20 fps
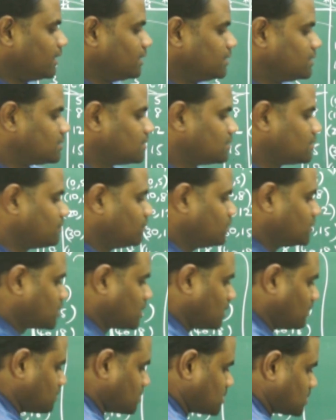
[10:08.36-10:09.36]
8
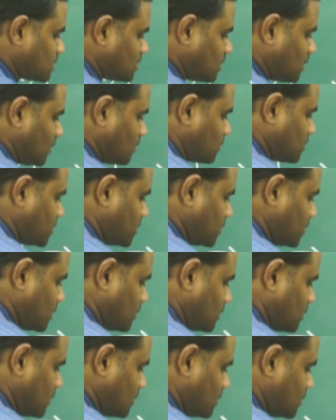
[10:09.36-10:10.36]
which comes out
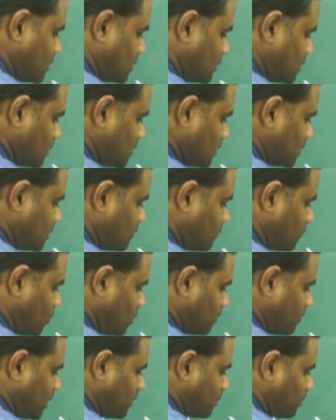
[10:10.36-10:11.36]
here in the
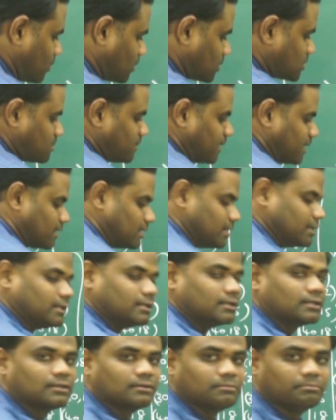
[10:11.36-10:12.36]
form
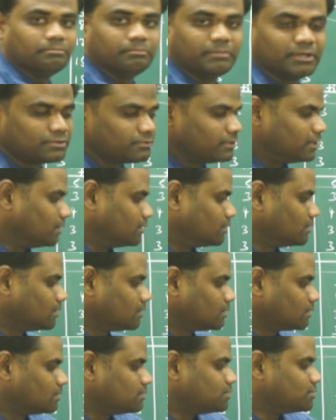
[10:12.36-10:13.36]
approximately between
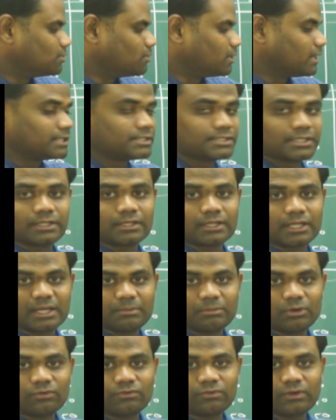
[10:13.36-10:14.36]
0 and 10
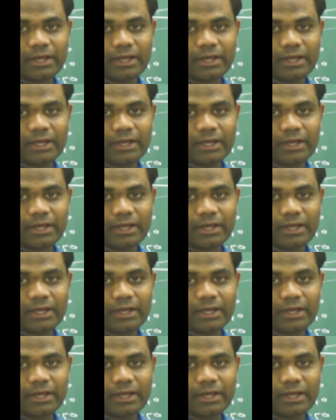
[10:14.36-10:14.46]
above